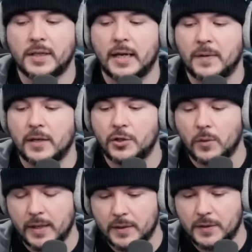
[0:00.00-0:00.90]
again, the
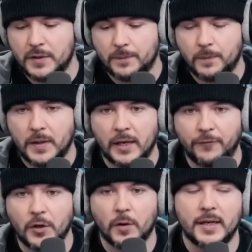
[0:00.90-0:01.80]
issue is
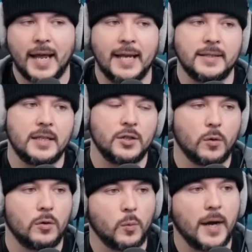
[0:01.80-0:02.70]
if you're an
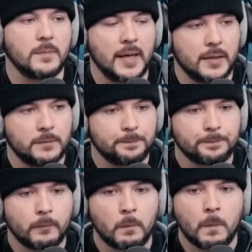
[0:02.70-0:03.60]
18-year-old white man
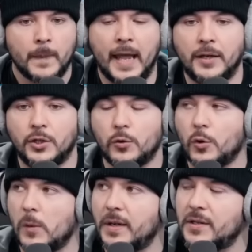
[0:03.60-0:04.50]
and you
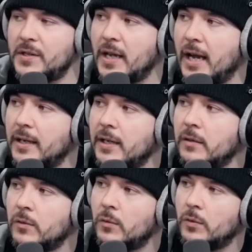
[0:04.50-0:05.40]
grew up in a
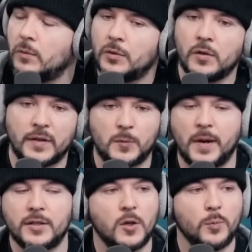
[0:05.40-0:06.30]
society, you've
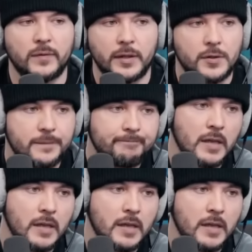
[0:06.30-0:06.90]
experienced no privilege.